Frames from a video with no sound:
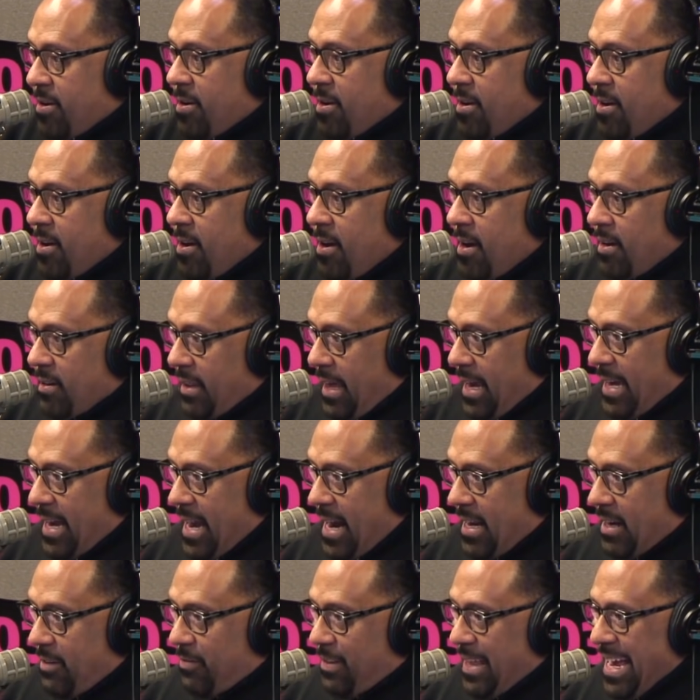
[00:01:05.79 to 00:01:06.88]
Yeah, like
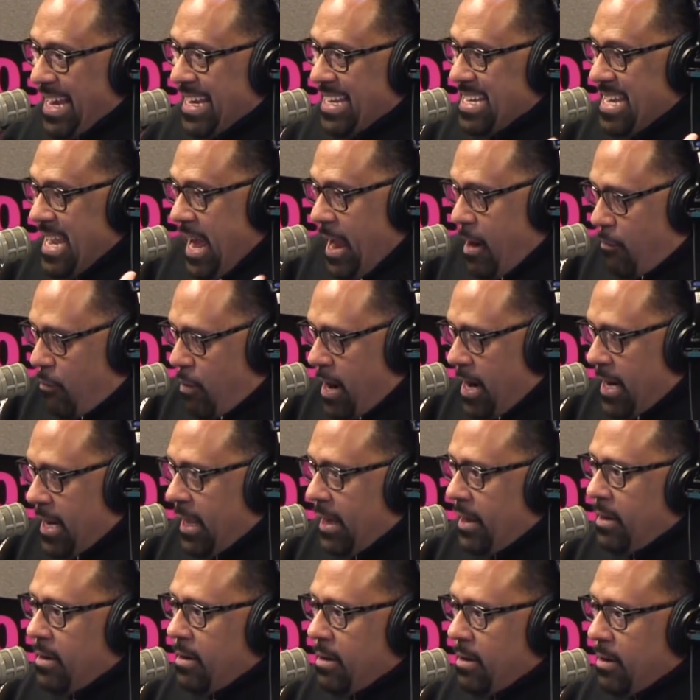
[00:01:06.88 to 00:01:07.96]
kind of like
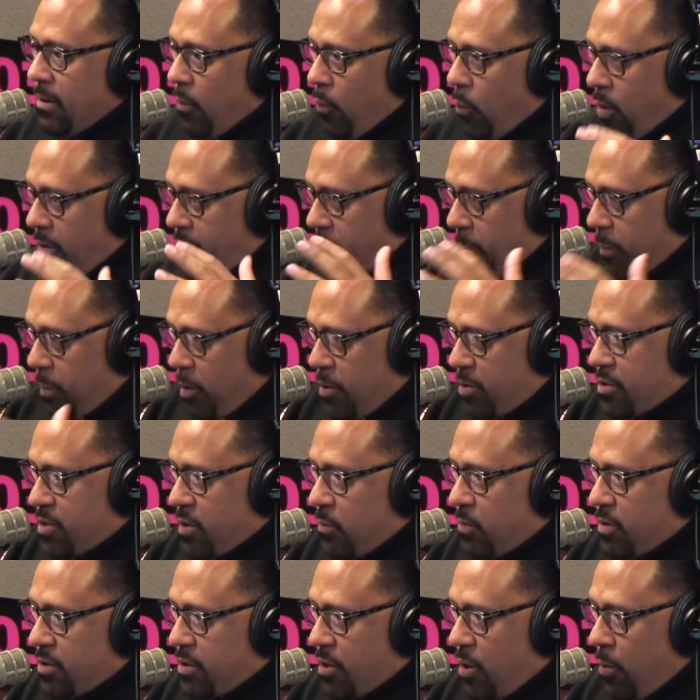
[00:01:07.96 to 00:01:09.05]
narrating what the
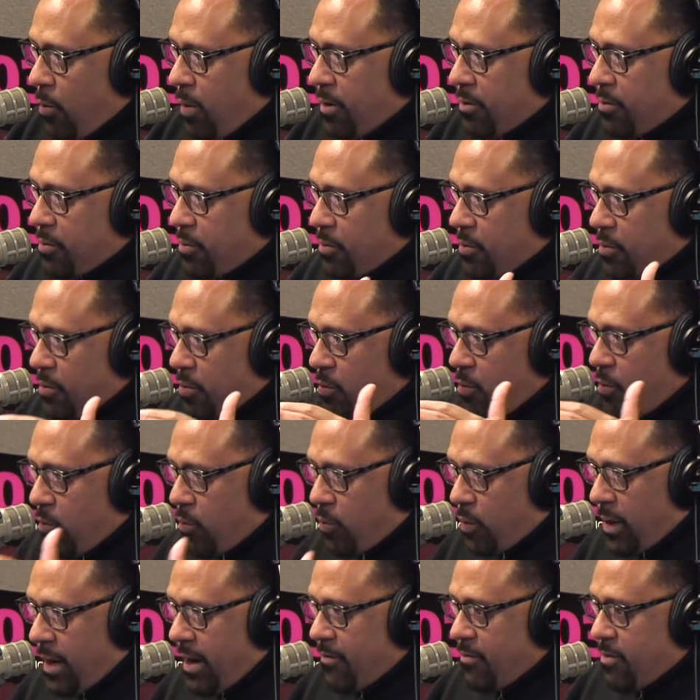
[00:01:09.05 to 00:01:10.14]
person was going through,
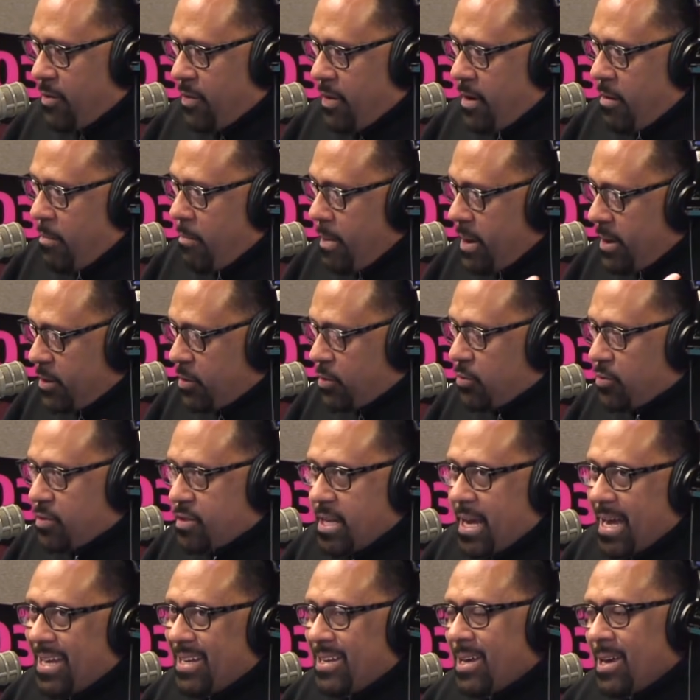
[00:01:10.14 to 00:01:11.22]
whatever their mental
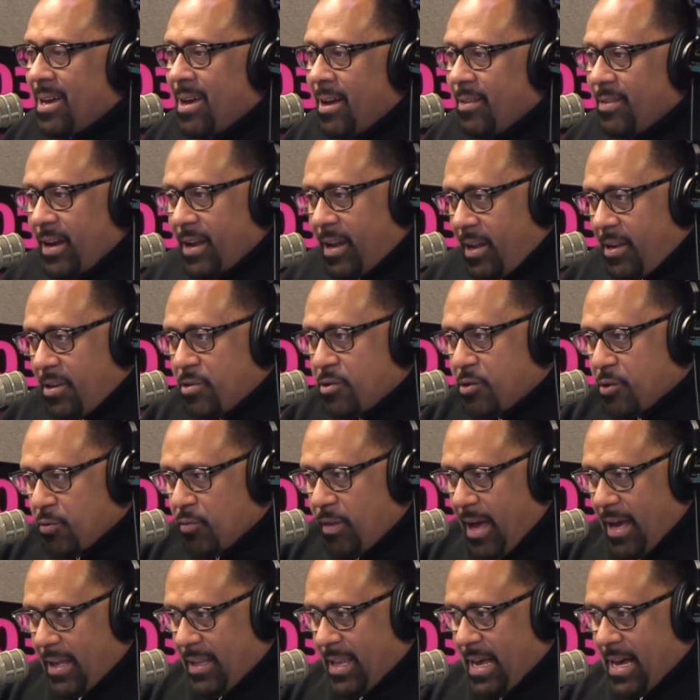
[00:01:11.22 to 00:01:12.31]
state. They didn't do
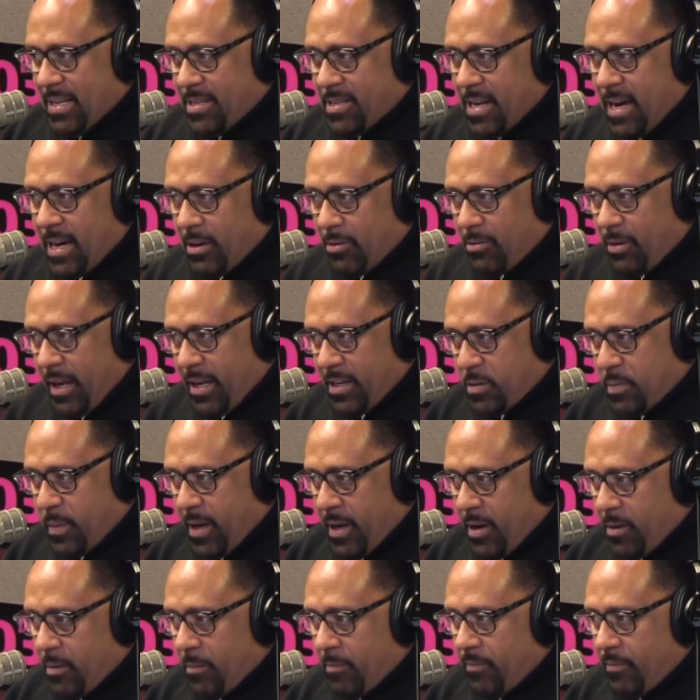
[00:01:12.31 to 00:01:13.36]
that last night on HBO.